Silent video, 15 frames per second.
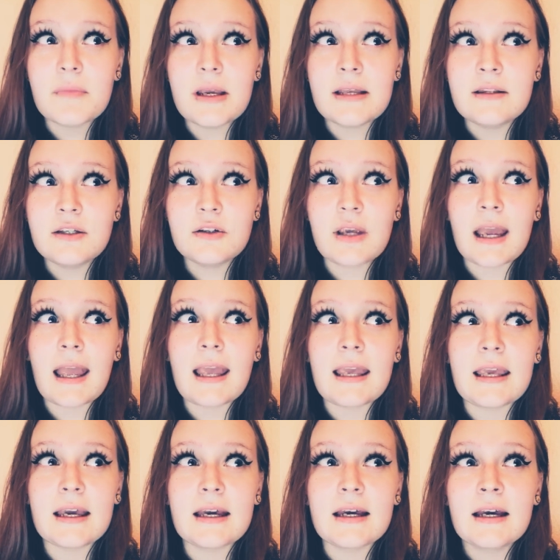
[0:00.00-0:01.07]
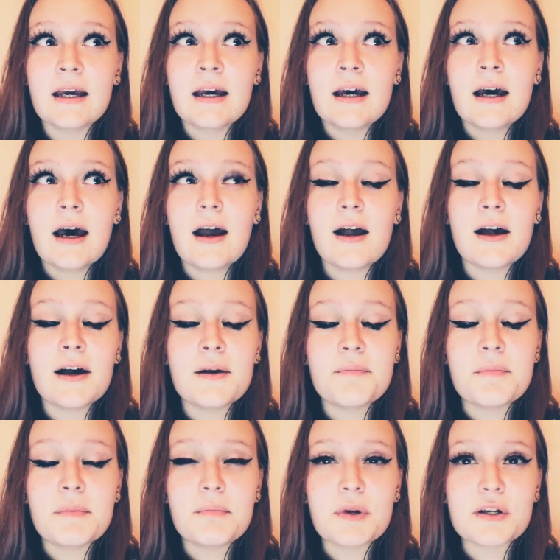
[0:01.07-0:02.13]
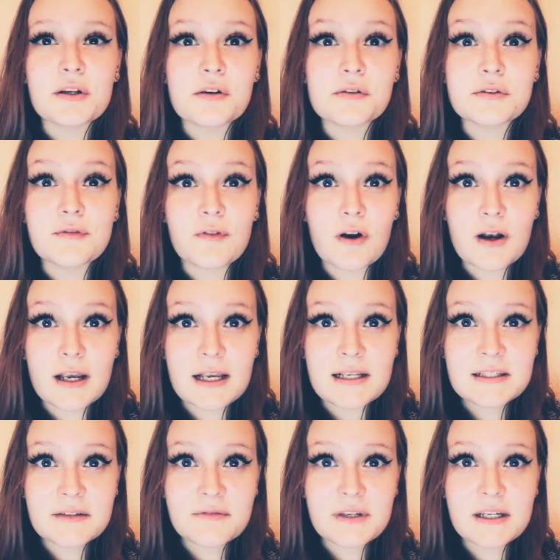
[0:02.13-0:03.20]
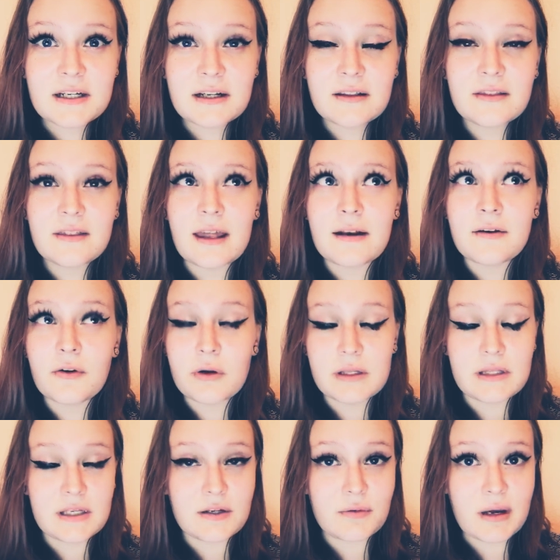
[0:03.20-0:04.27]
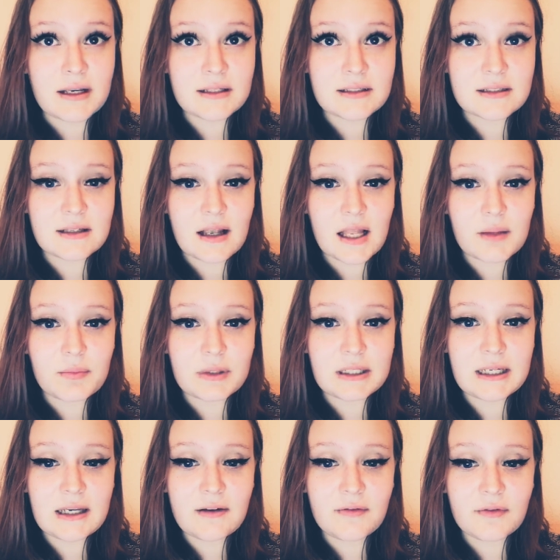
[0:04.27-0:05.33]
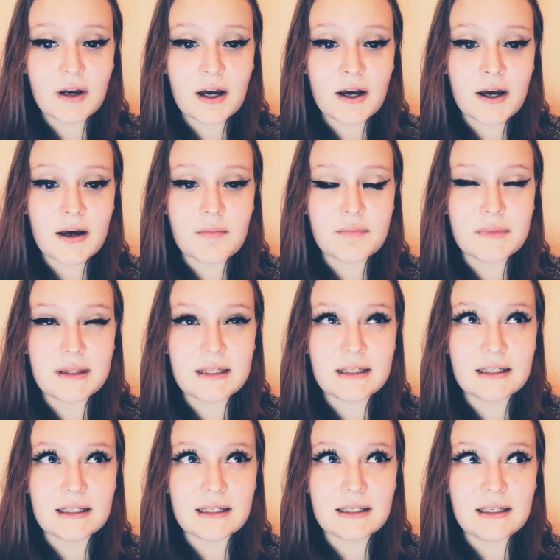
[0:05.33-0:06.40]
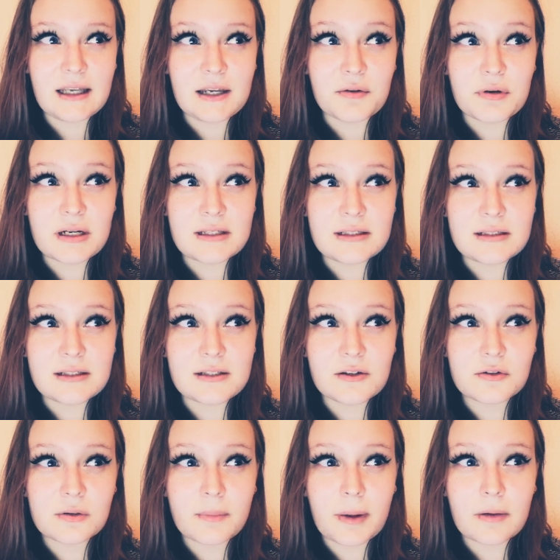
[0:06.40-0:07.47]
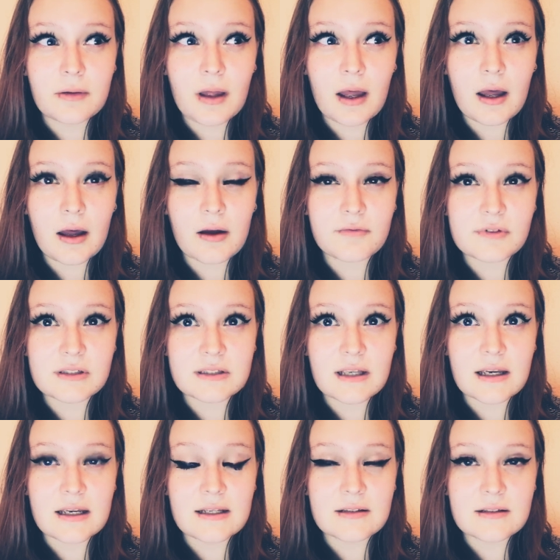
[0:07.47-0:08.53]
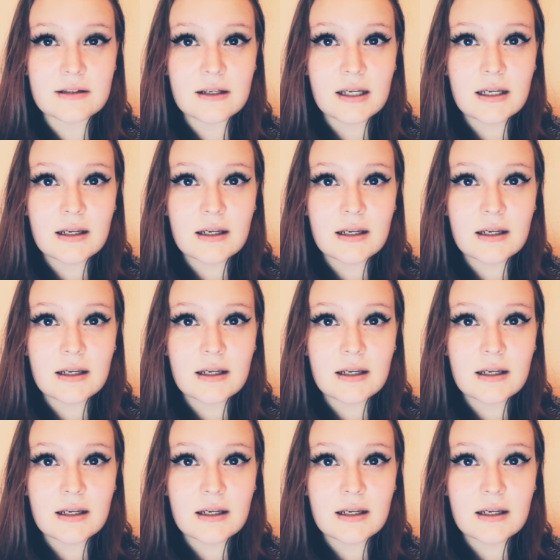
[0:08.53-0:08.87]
In the UK here, McDonald's fries are vegan. They're not in the US, I believe. The ingredients list is also about half the size